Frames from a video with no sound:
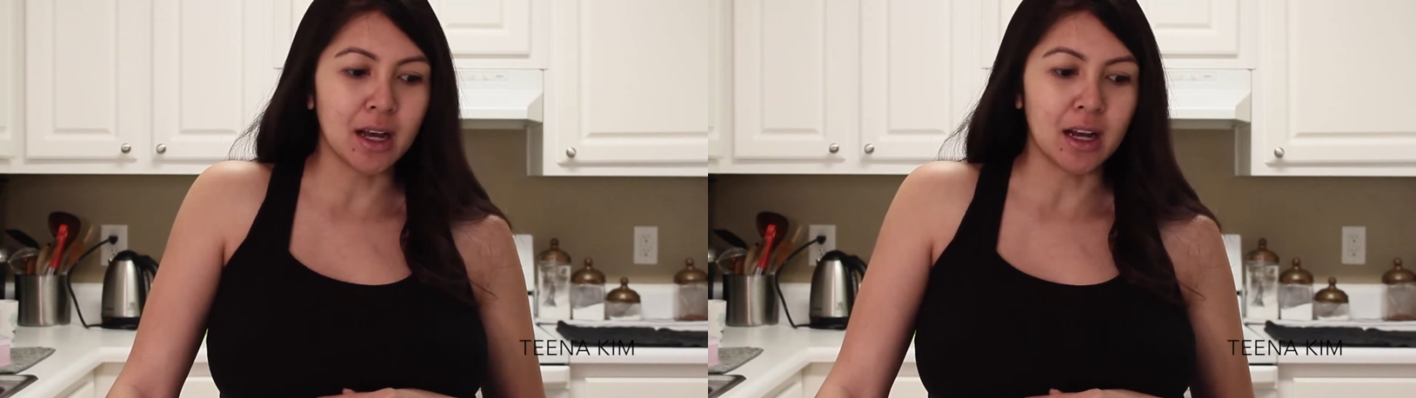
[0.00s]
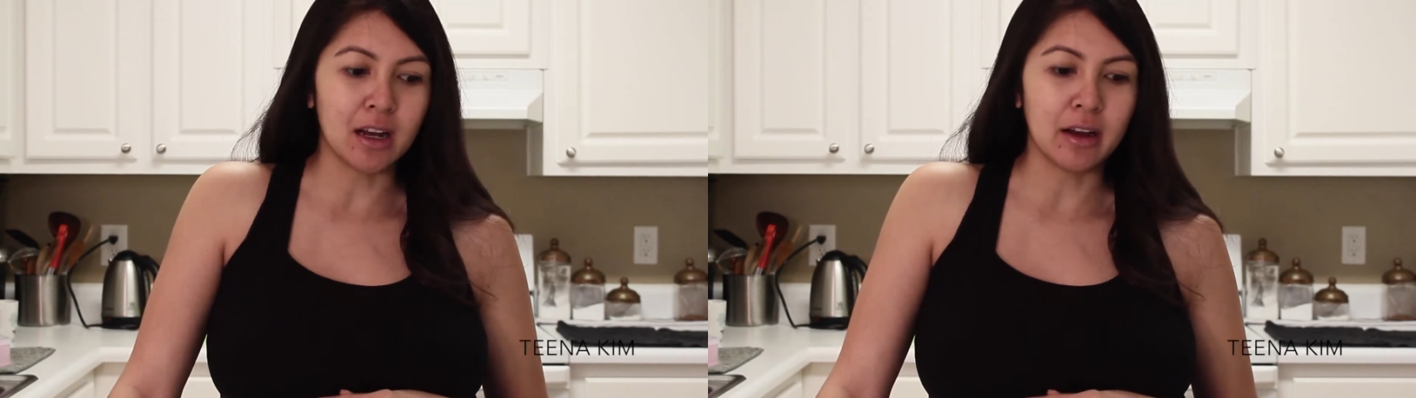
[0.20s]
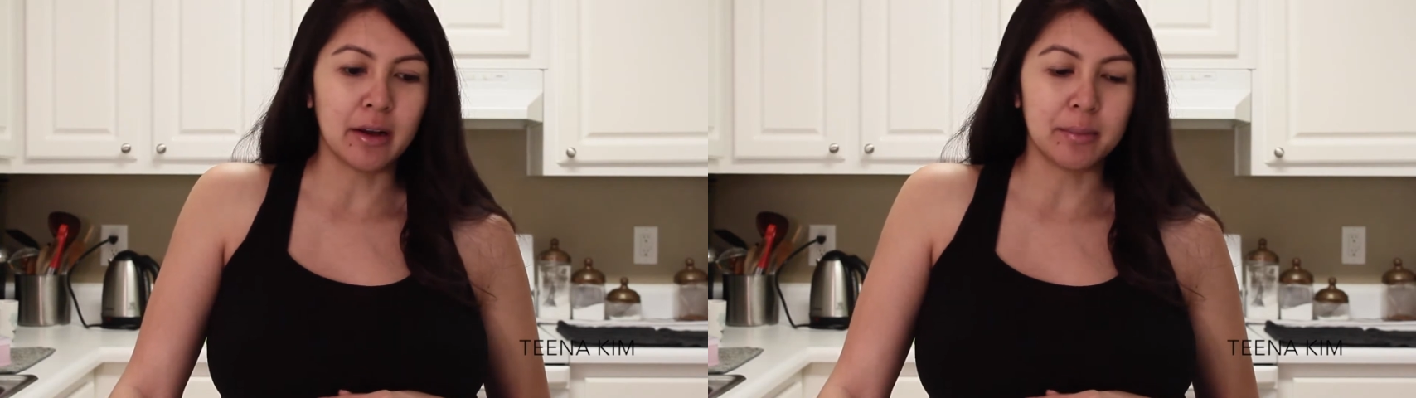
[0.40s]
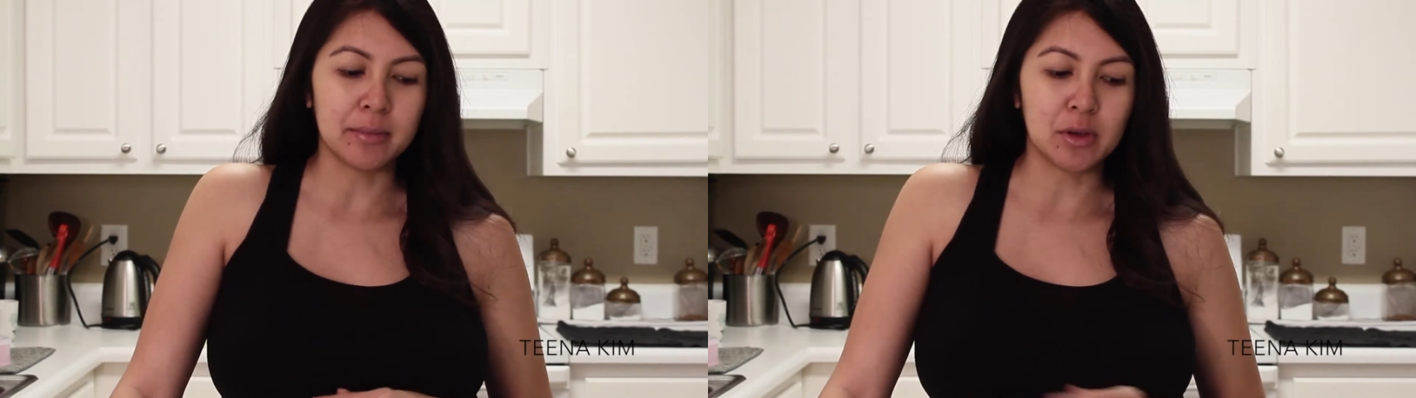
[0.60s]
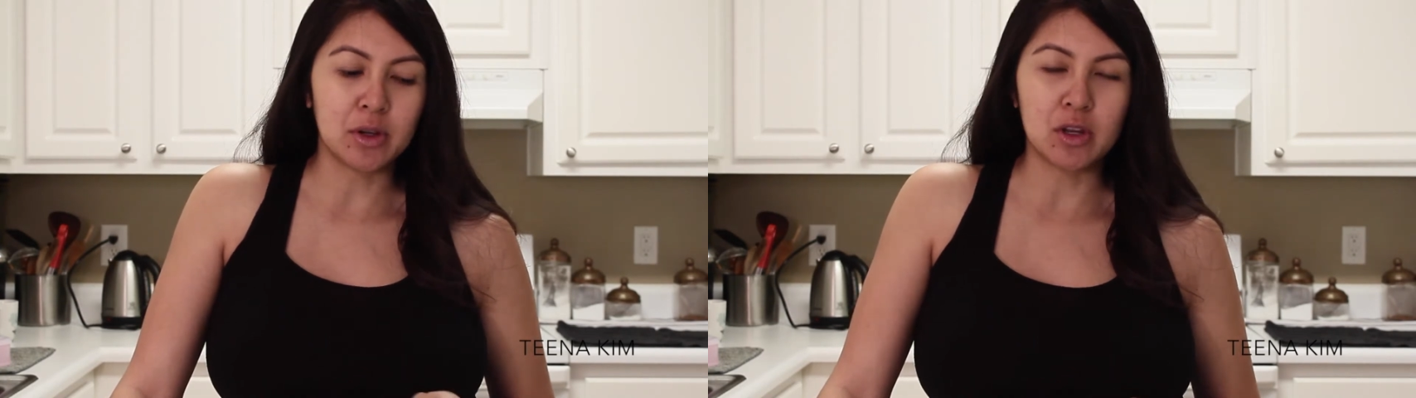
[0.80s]

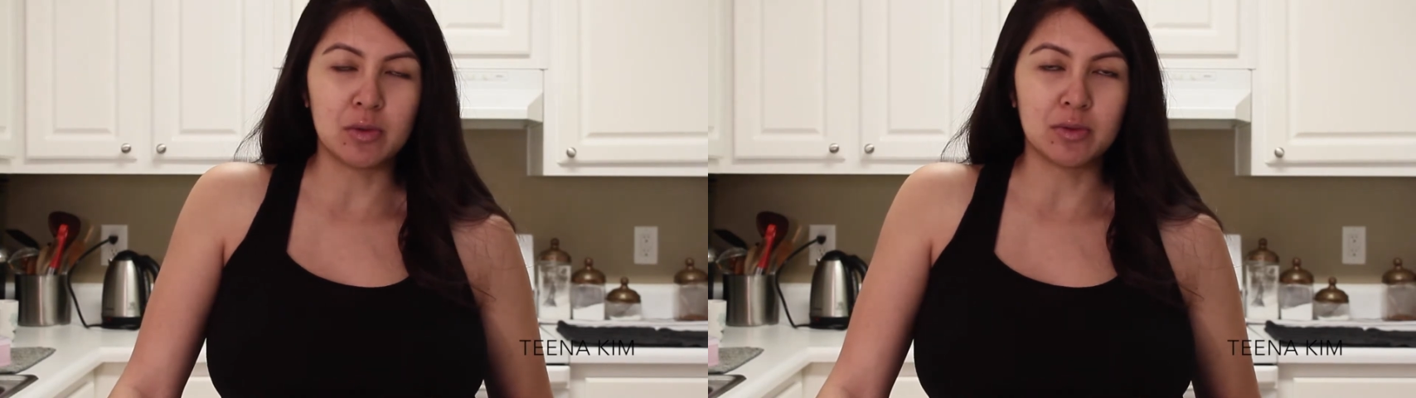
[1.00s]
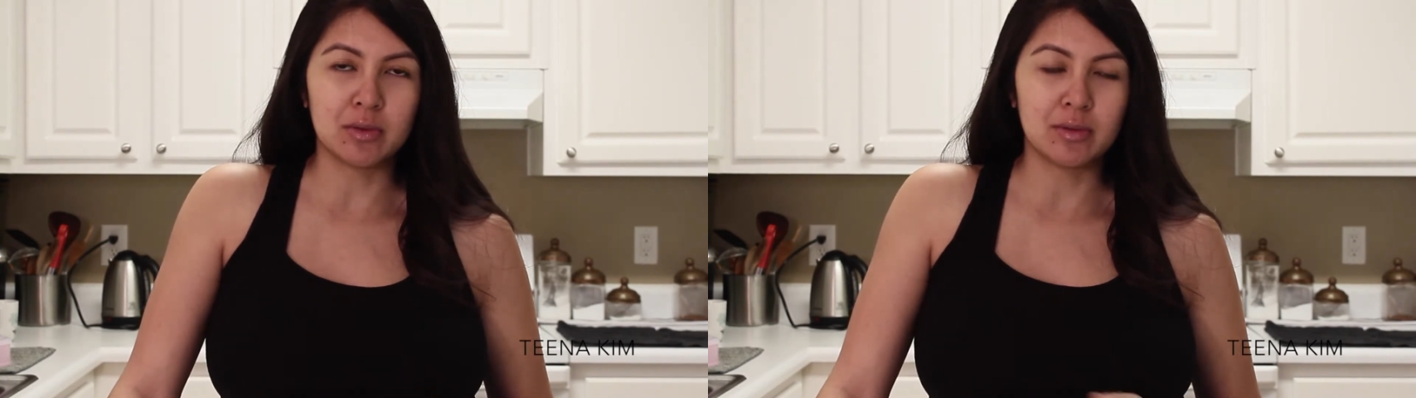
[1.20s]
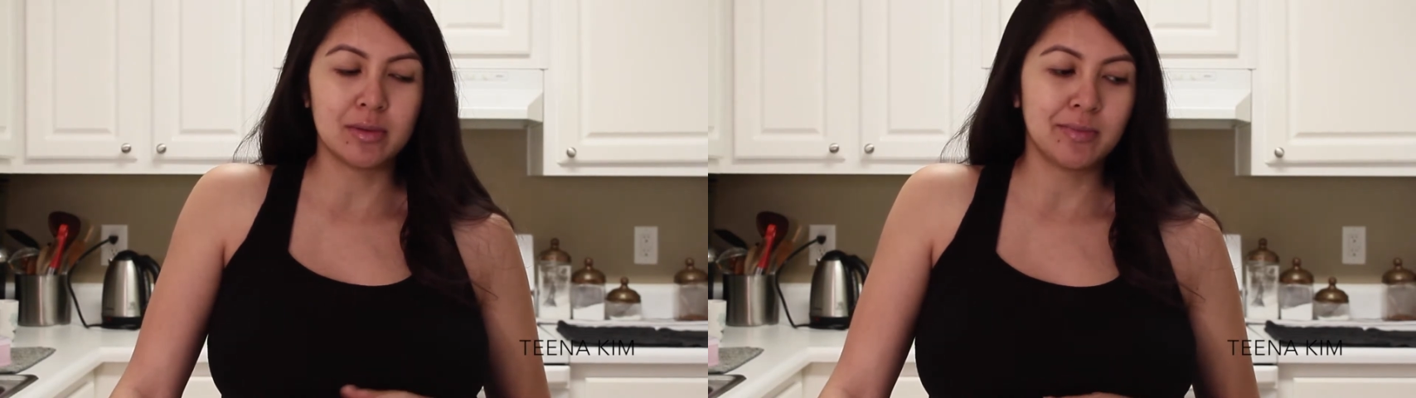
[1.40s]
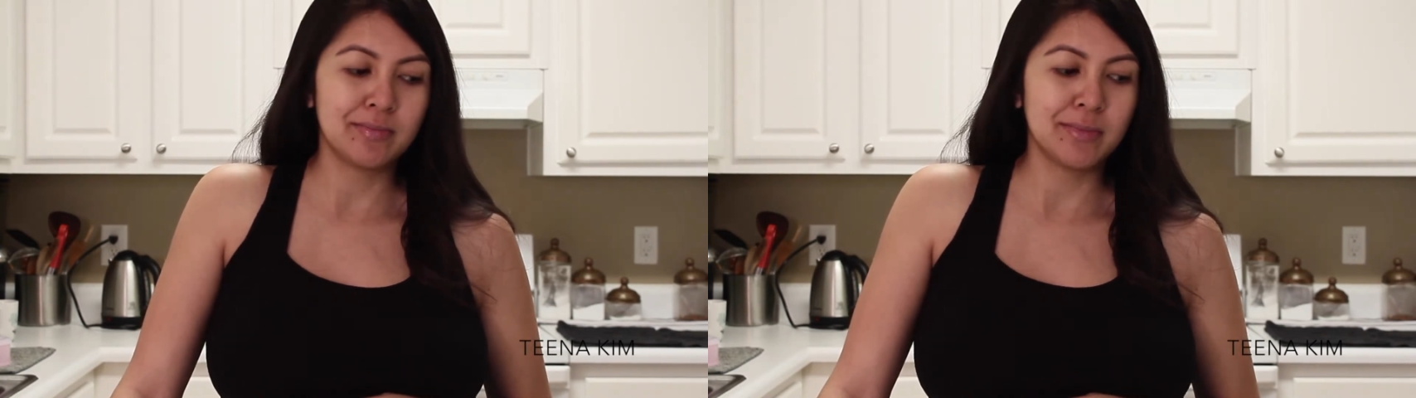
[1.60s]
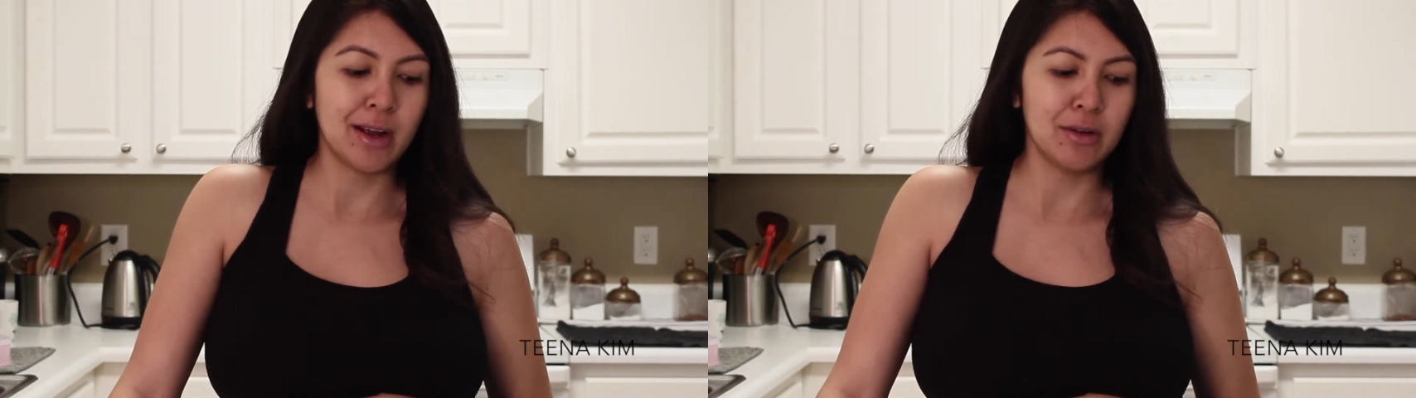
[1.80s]
You can use,
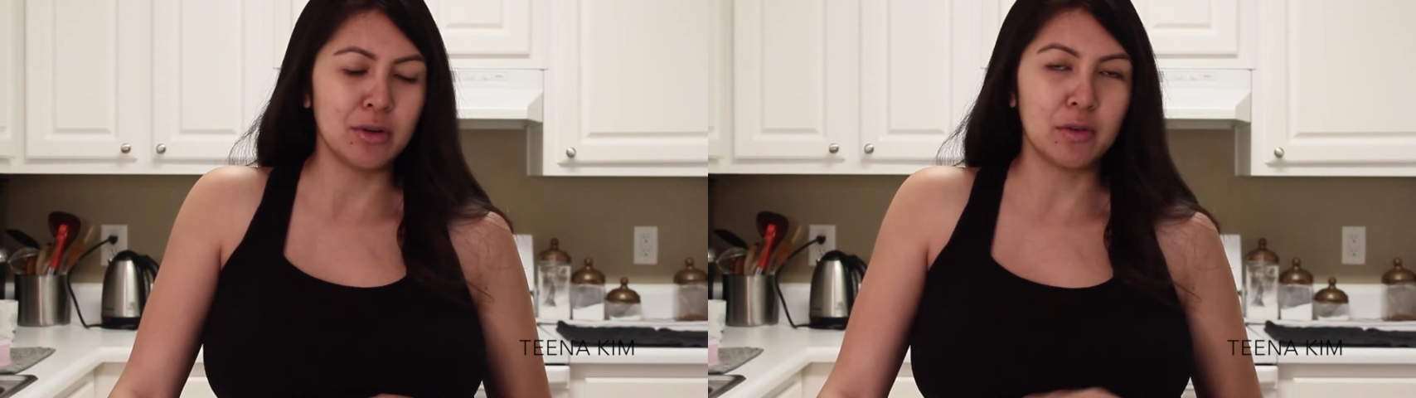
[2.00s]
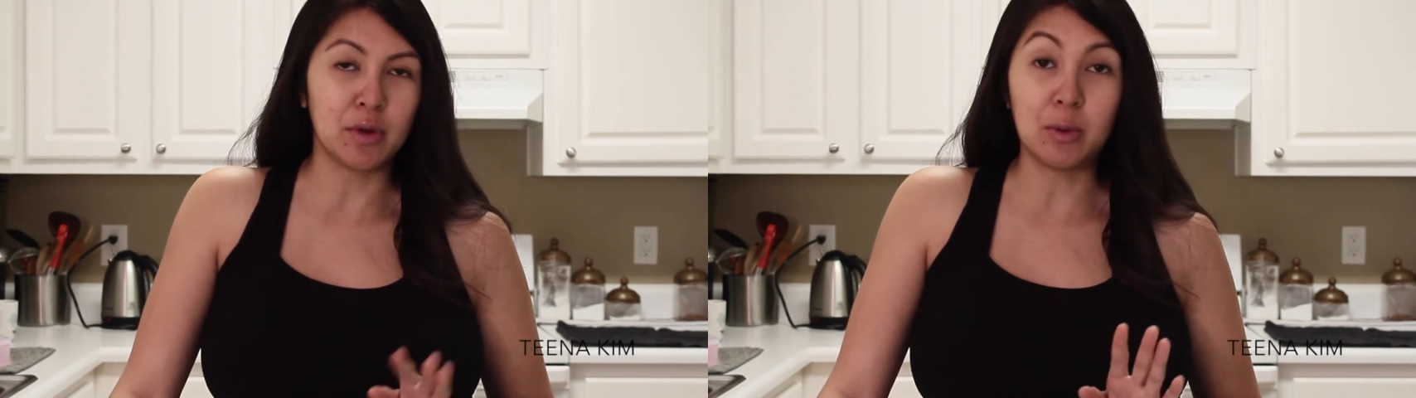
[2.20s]
I don't